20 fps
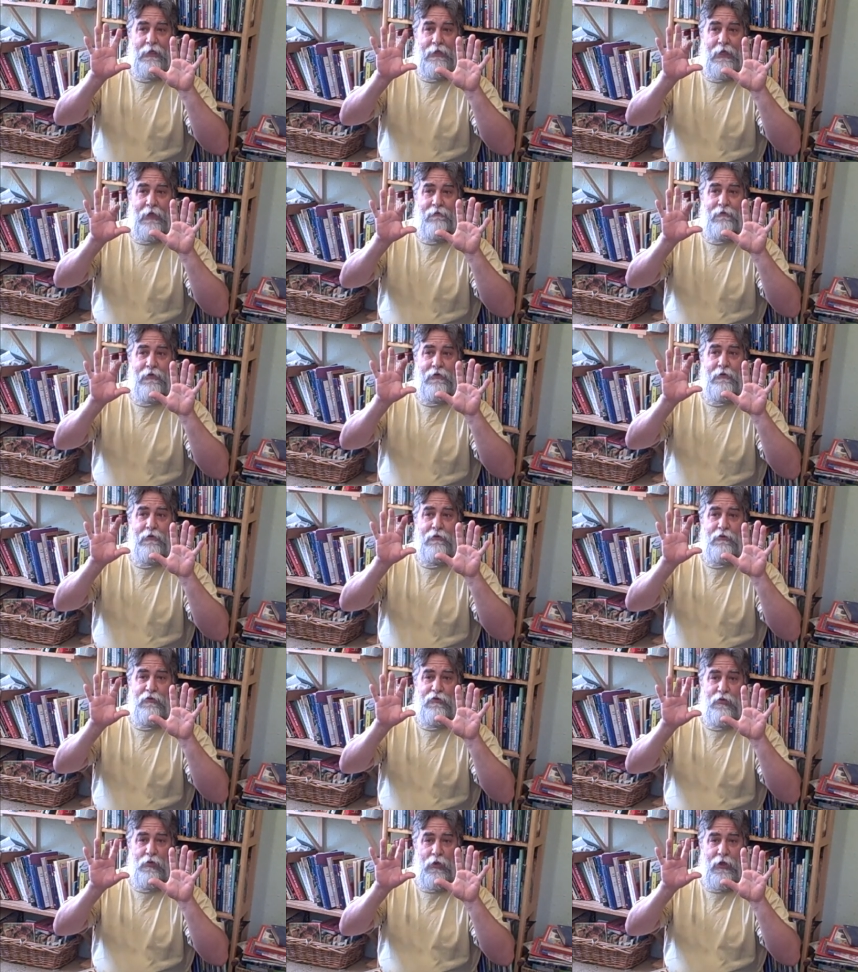11,
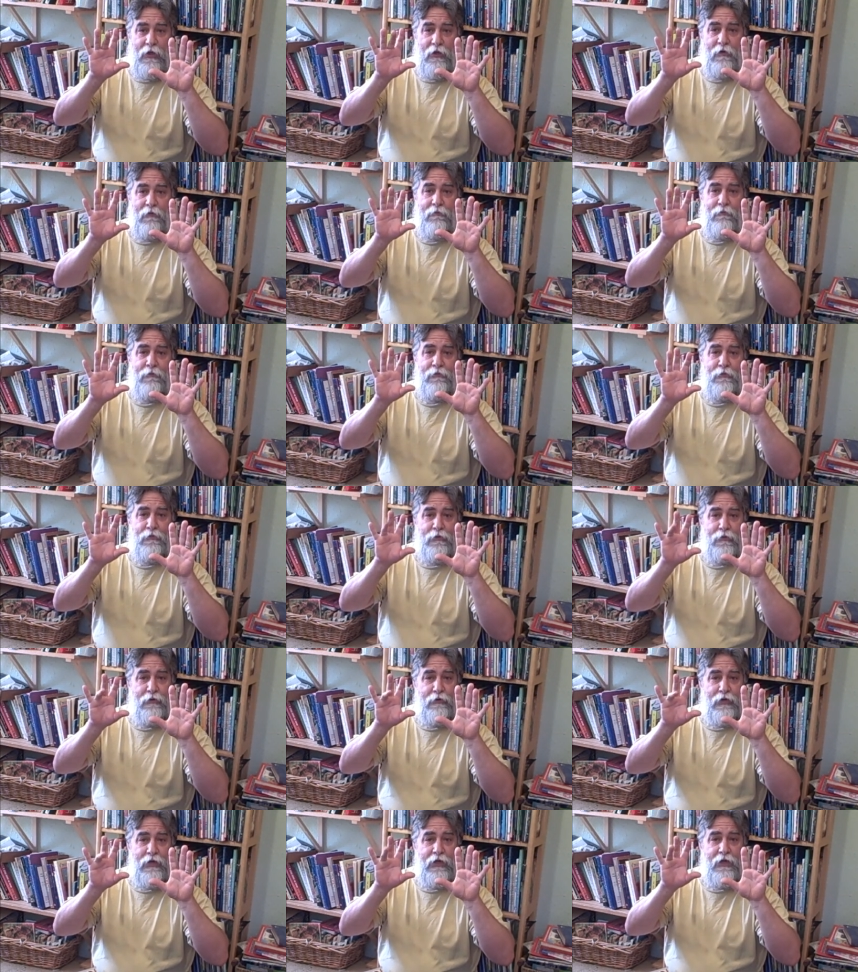12,
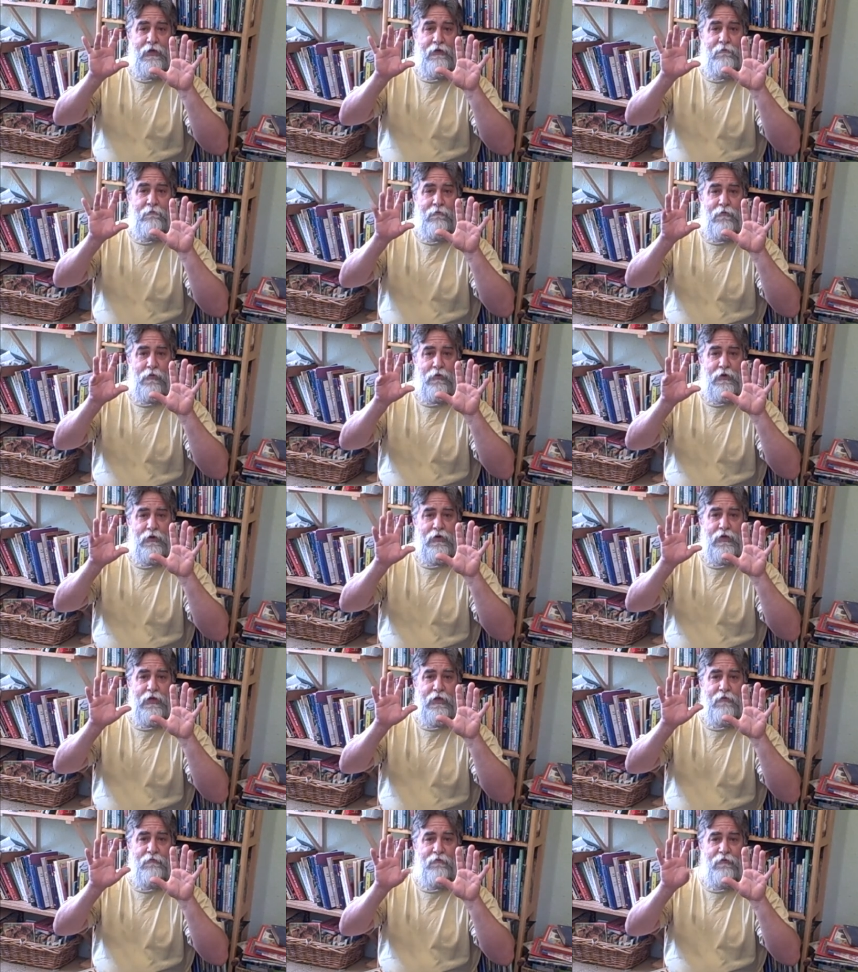13,
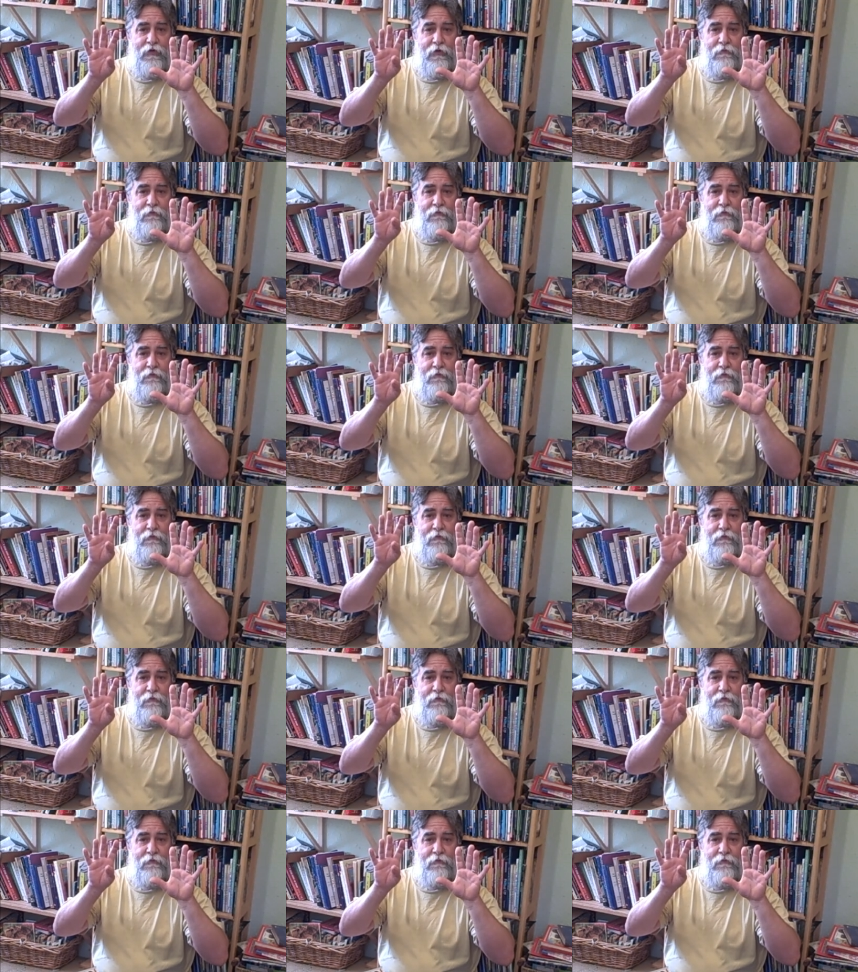14,